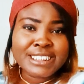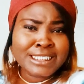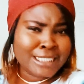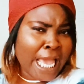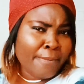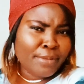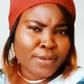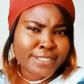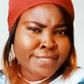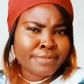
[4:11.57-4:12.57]
this guy
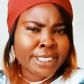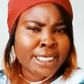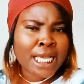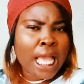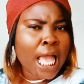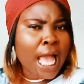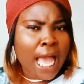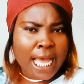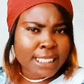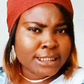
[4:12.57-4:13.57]
blocked me,
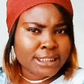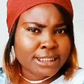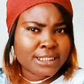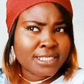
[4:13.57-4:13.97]
and